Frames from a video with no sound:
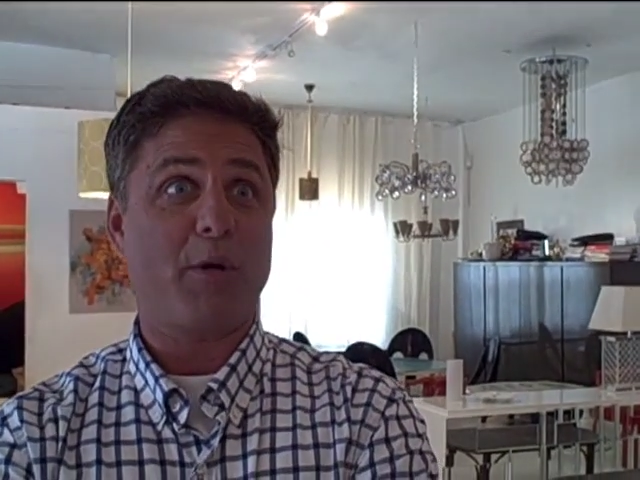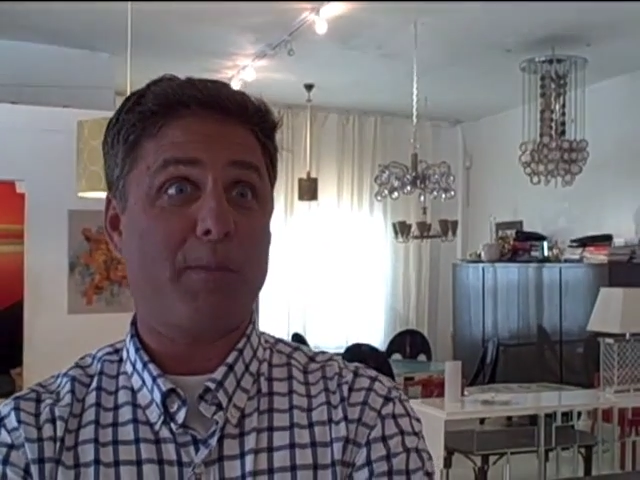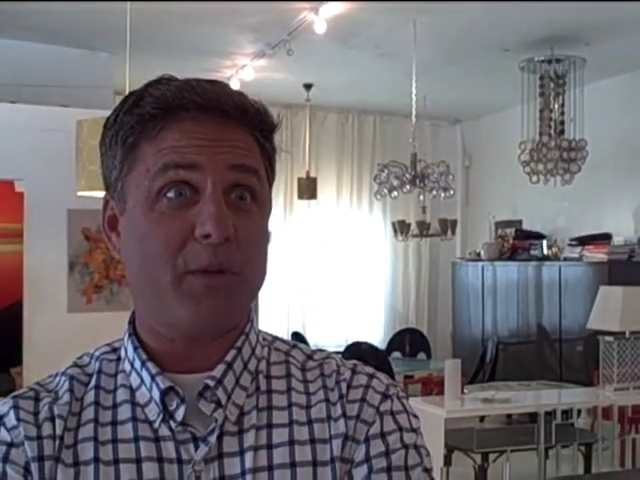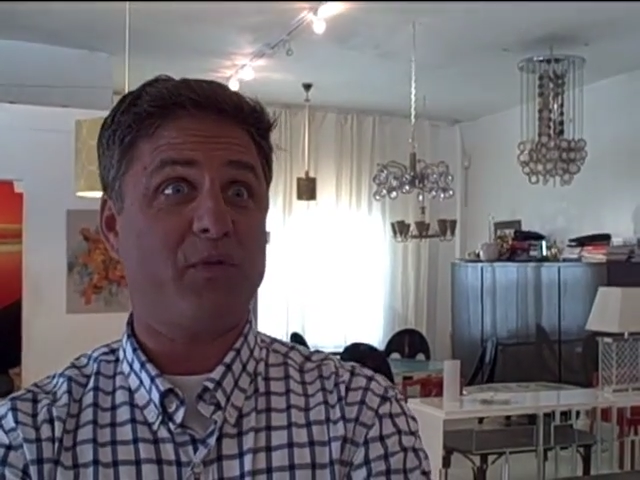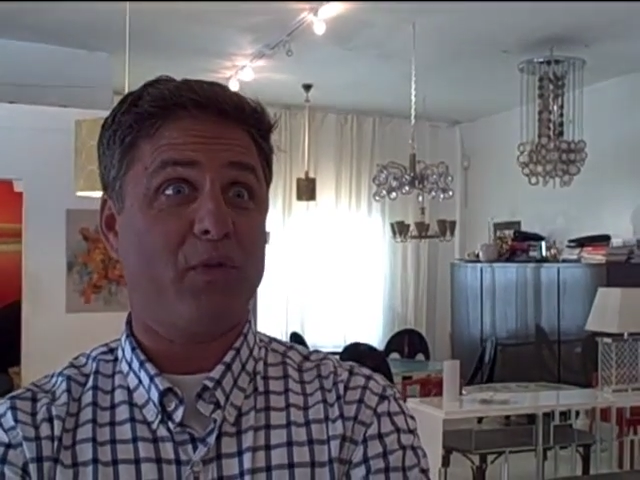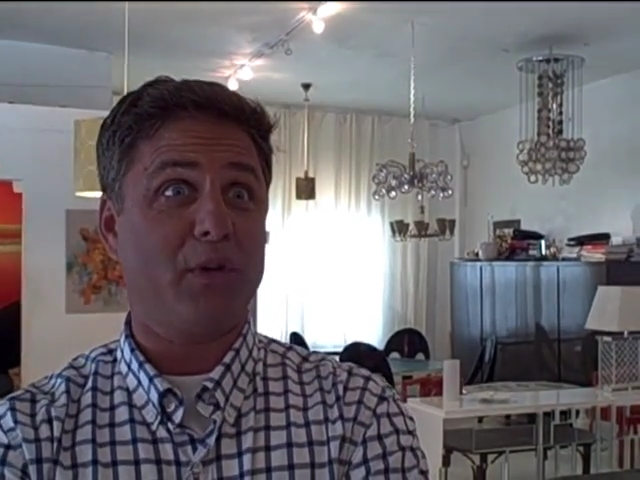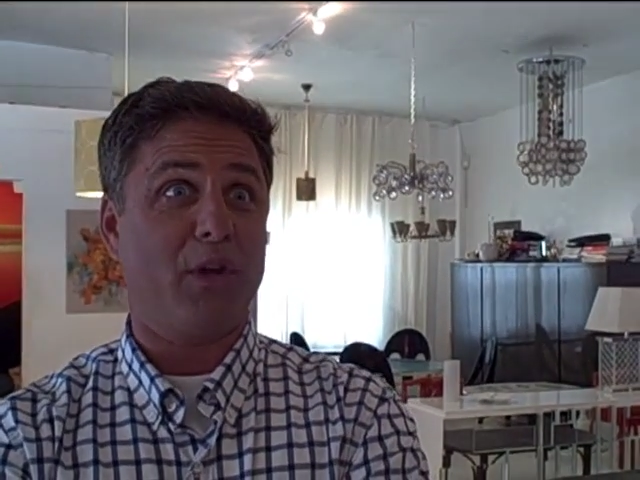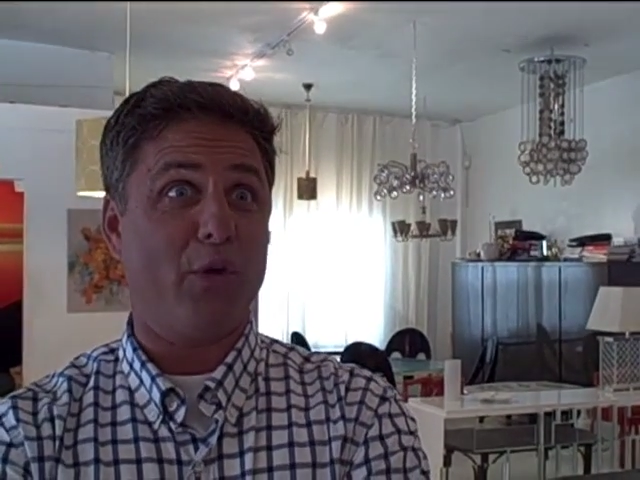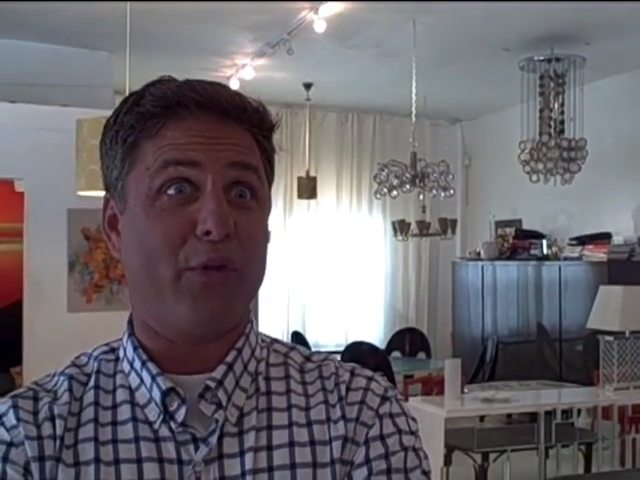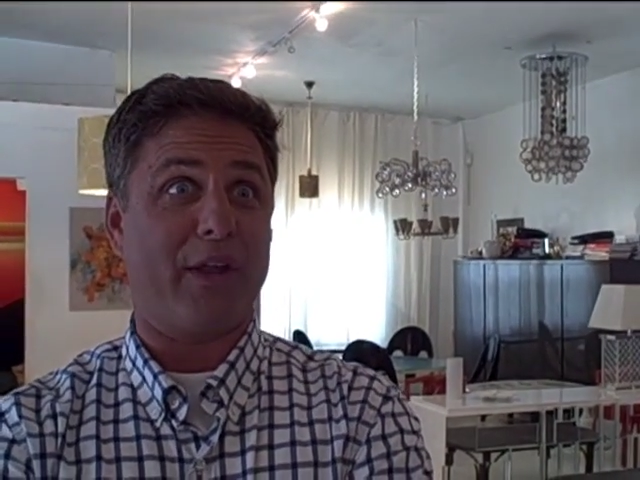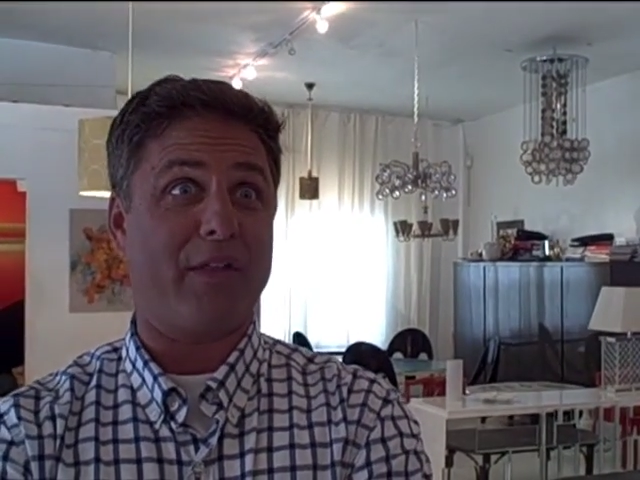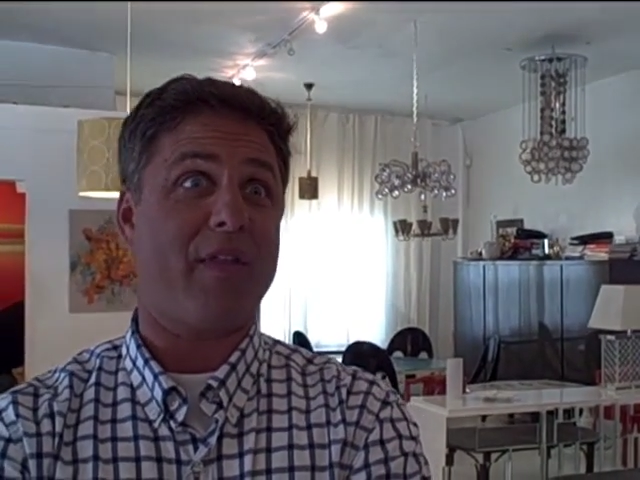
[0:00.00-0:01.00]
purposeful
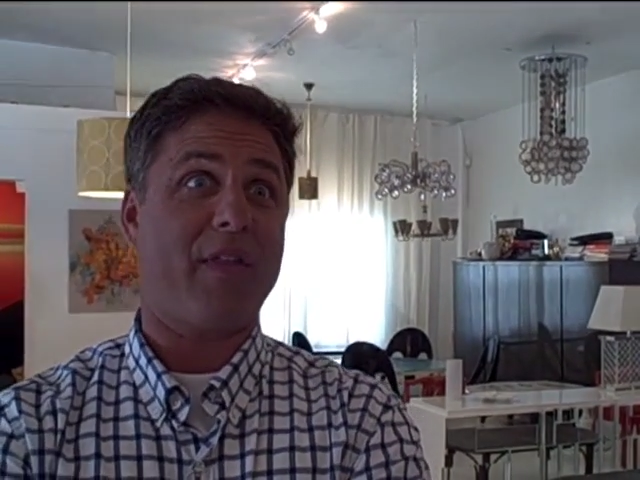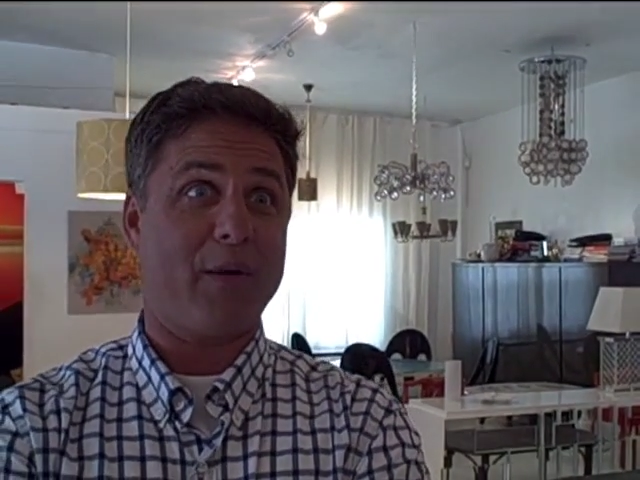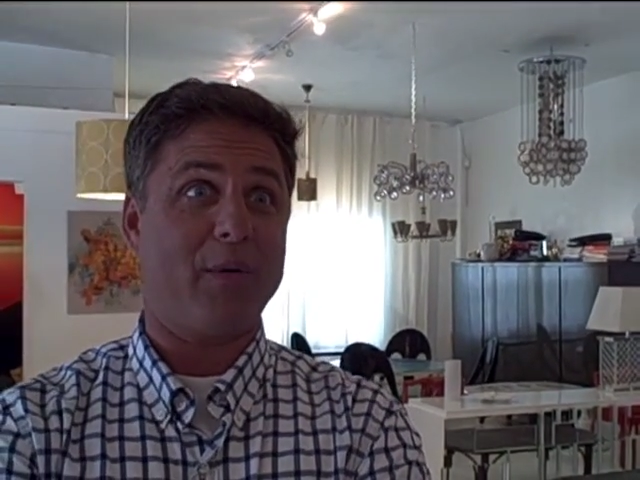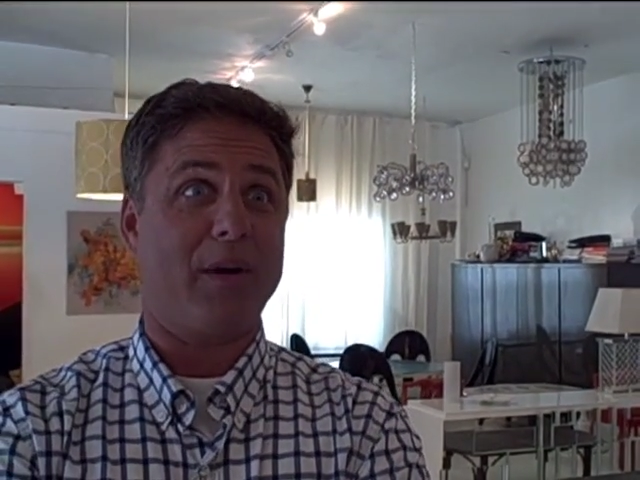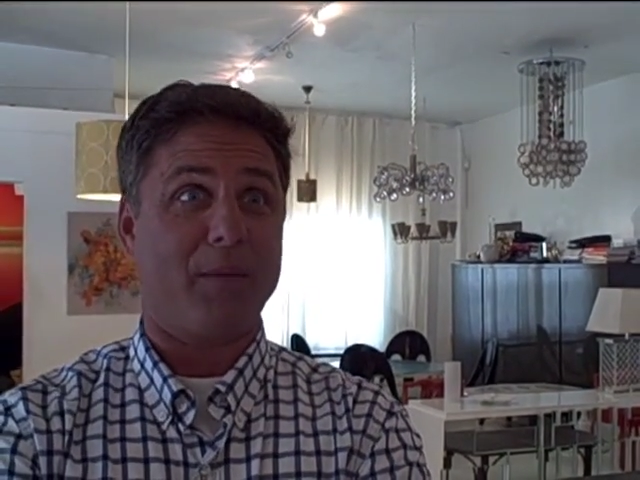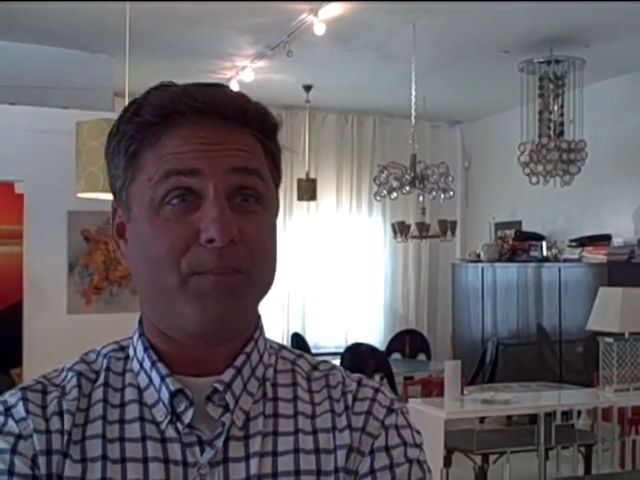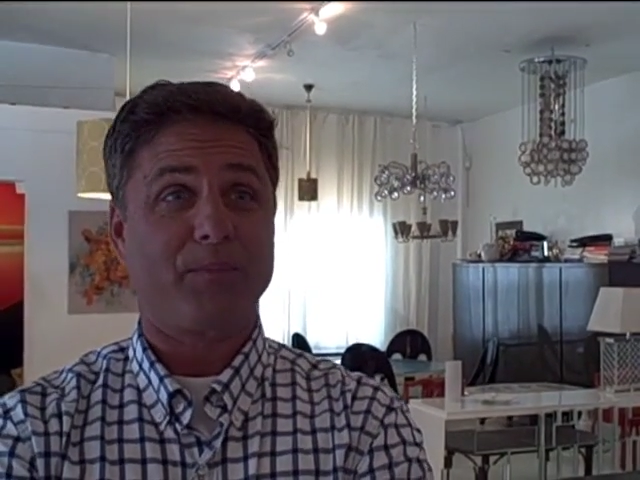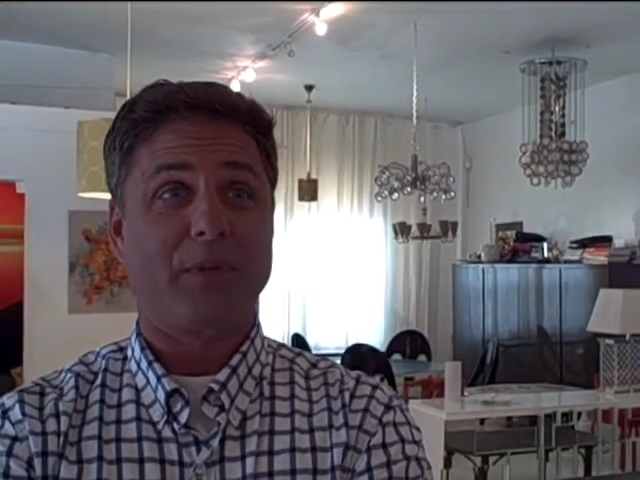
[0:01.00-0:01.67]
clothing that they wear.